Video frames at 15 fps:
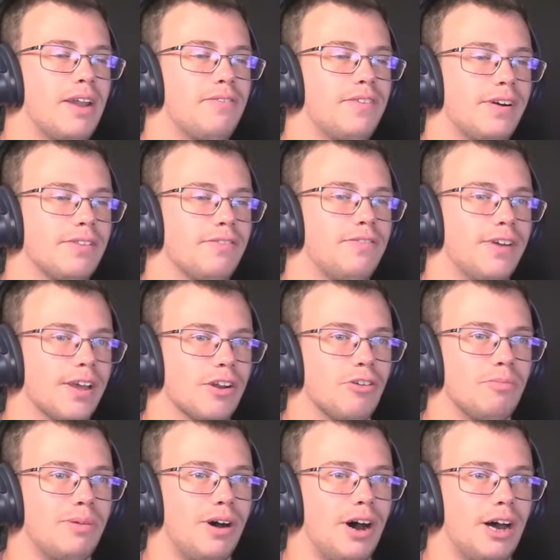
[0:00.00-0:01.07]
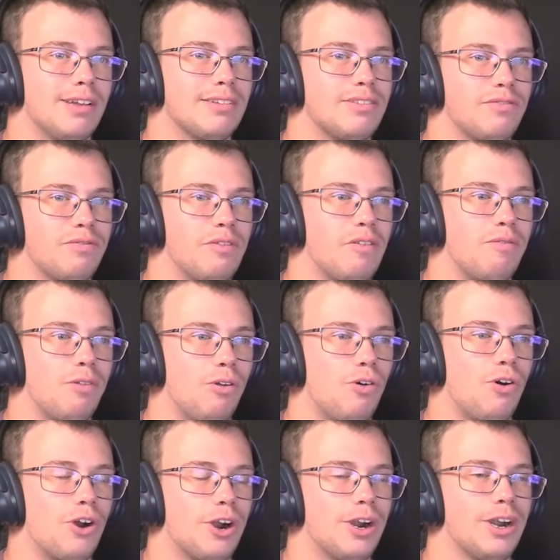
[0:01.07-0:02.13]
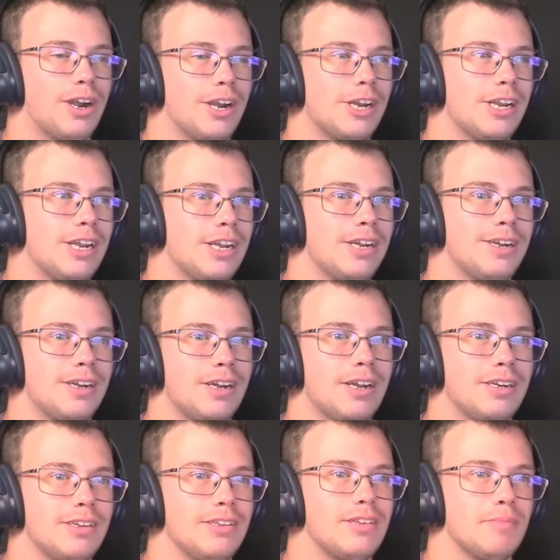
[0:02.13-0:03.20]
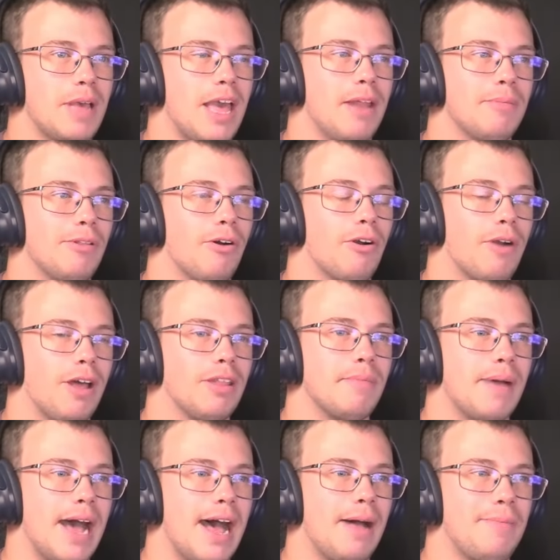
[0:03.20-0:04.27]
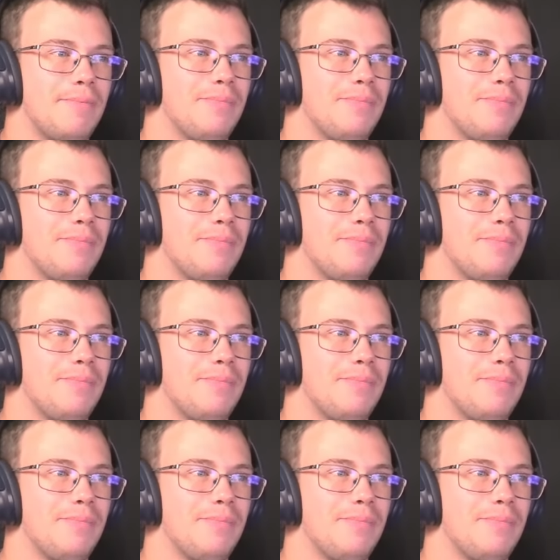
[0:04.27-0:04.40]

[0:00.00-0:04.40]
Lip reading: have found the final boss with lore. The sim hit him lore around the map.